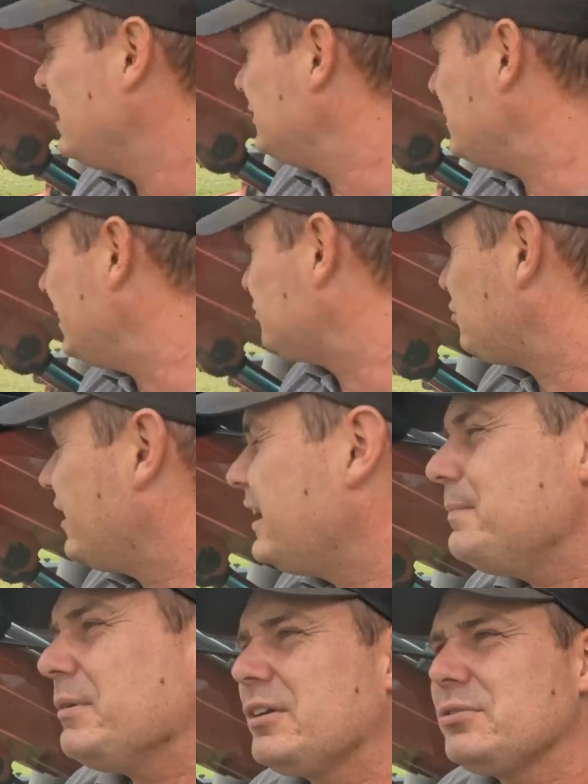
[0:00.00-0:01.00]
it's a bit
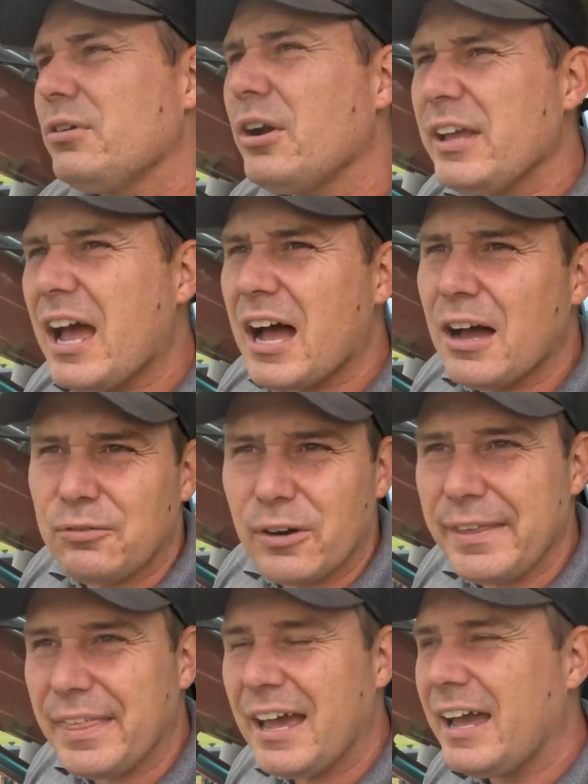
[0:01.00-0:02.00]
tricky because we're only
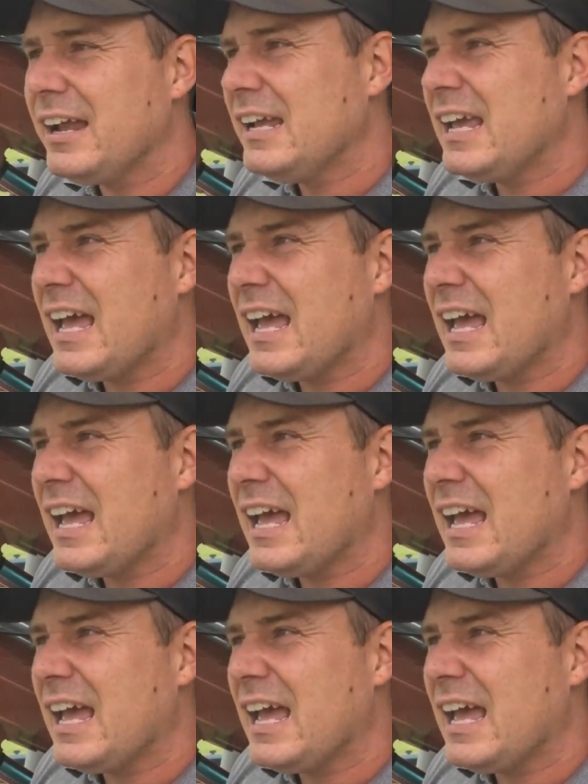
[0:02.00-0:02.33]
halfway there